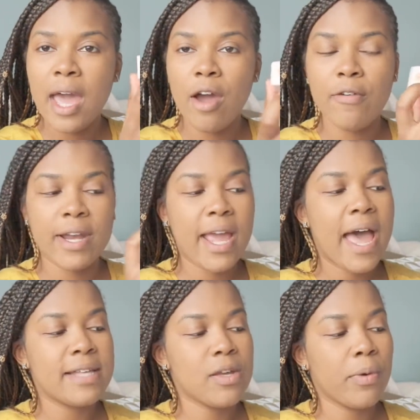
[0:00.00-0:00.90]
already
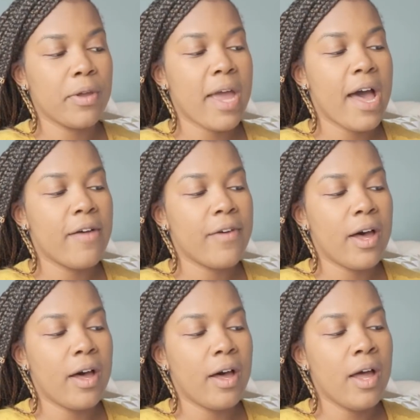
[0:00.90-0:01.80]
has it where you have
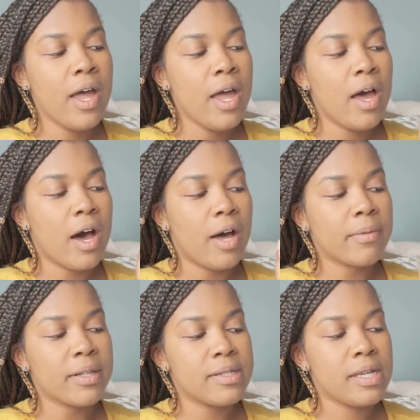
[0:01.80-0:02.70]
a
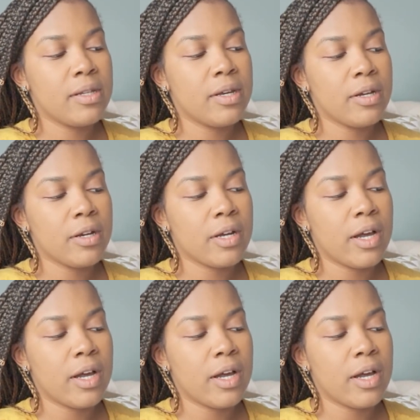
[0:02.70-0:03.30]
concealer,